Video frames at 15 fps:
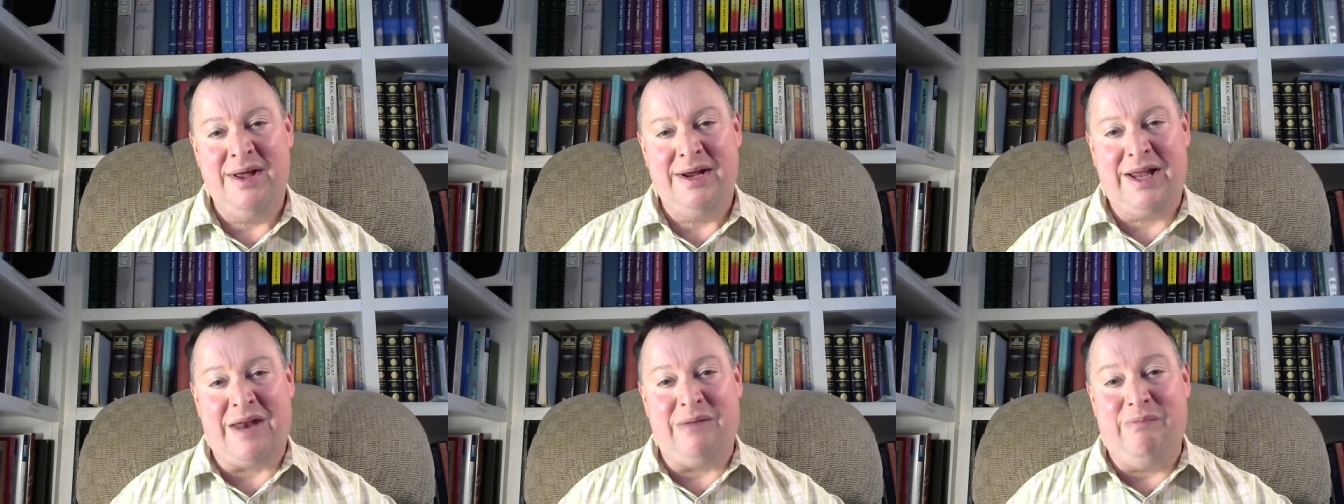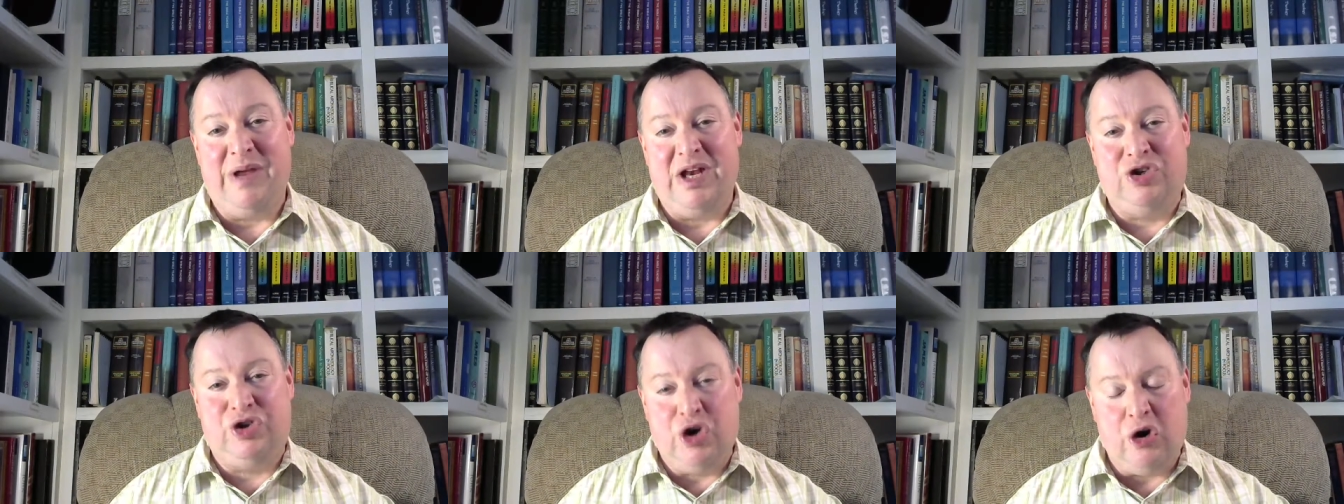can
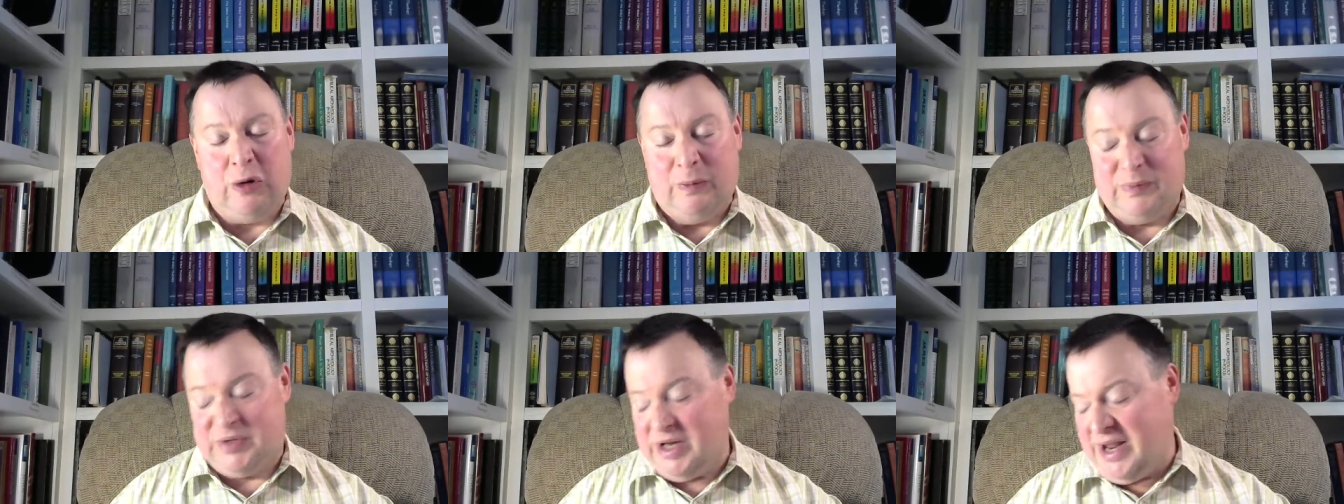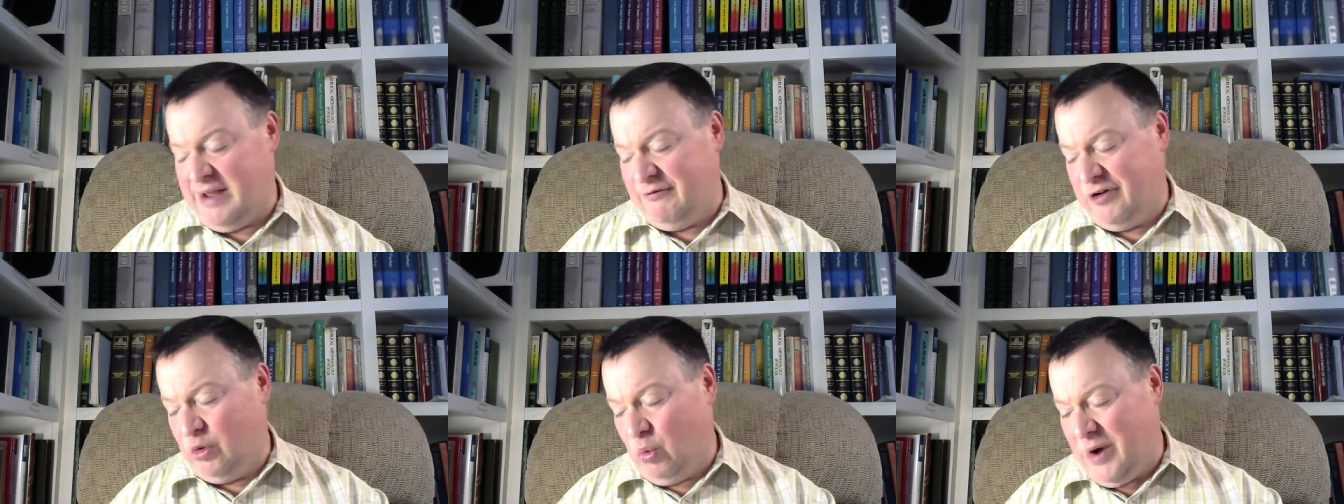be duped,
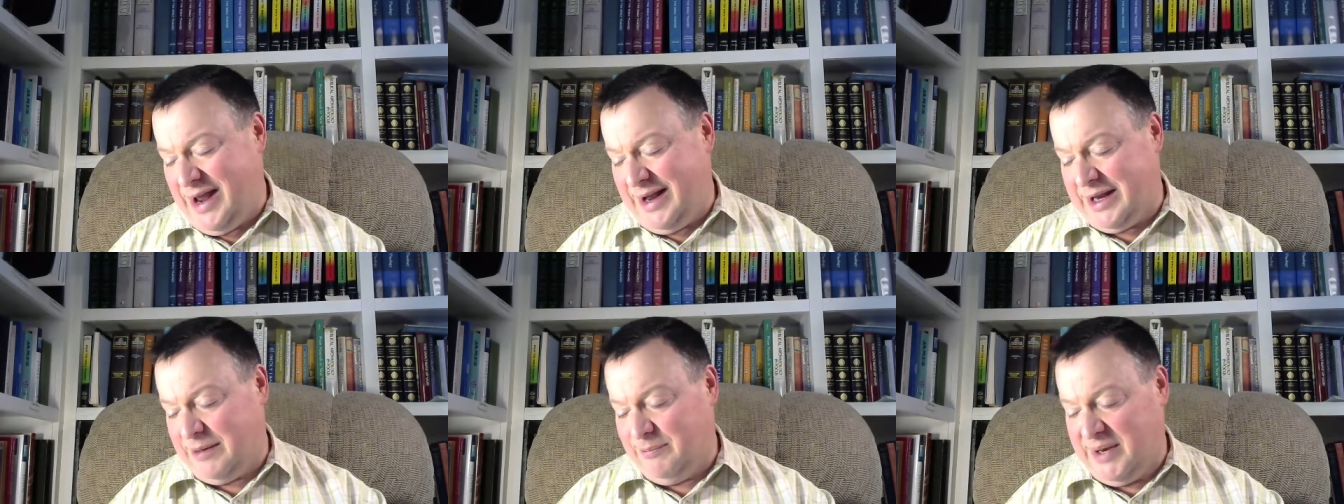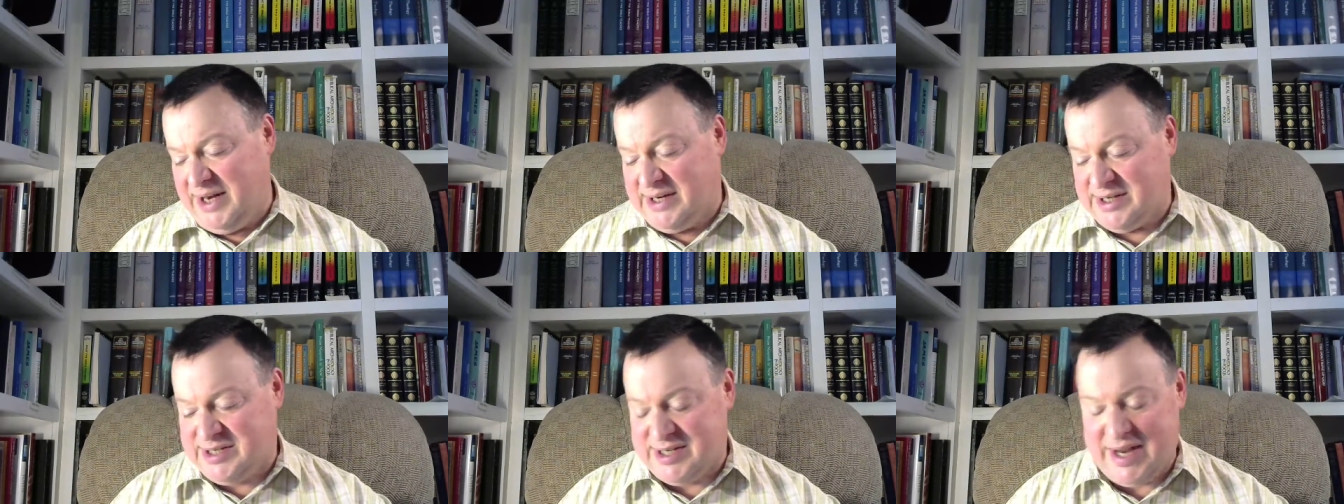even we can be
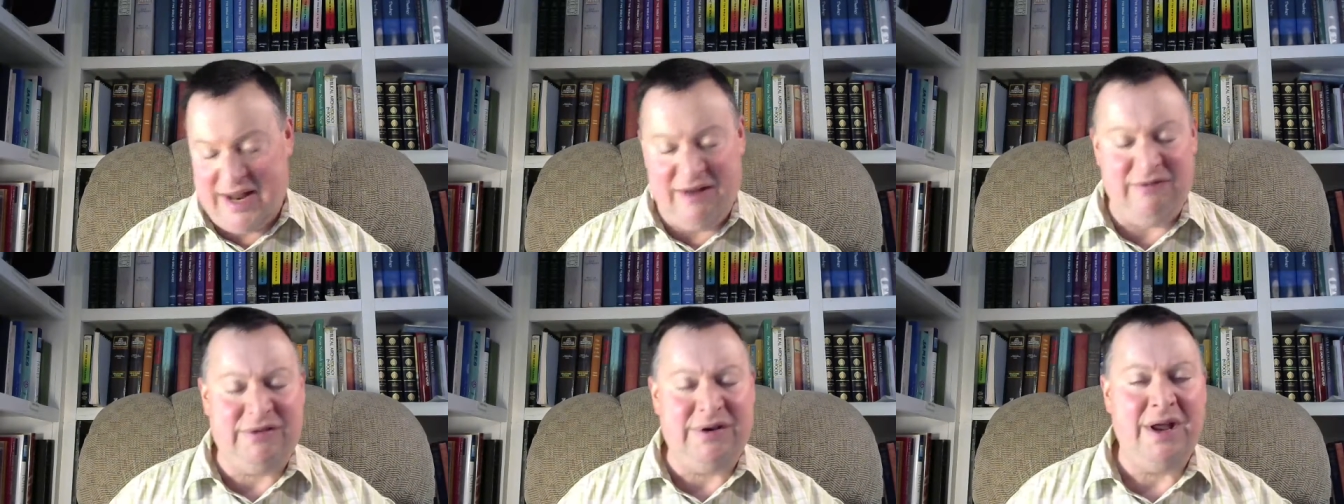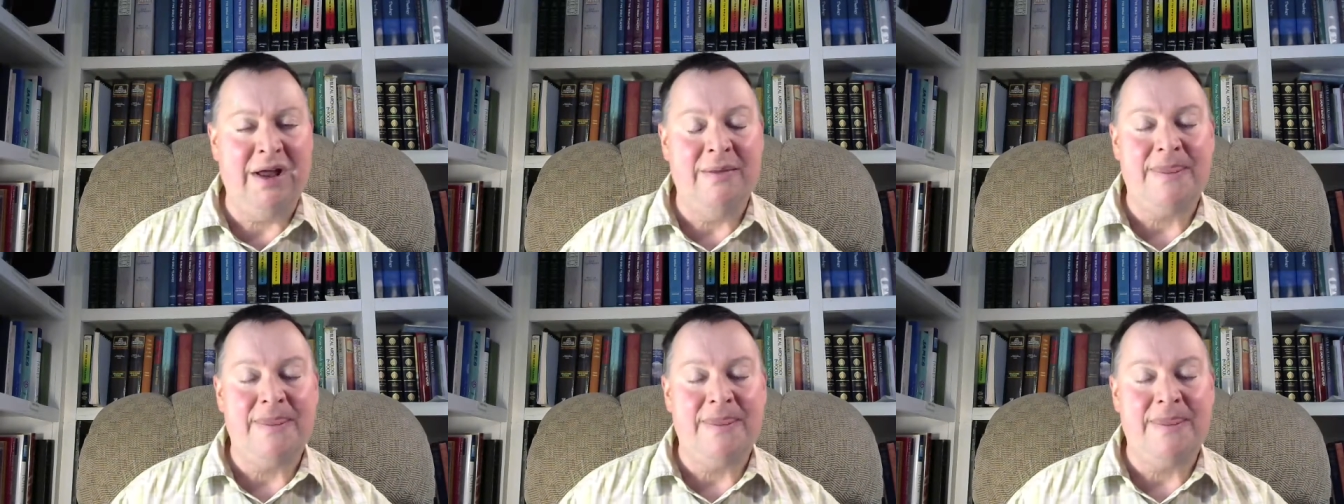deceived.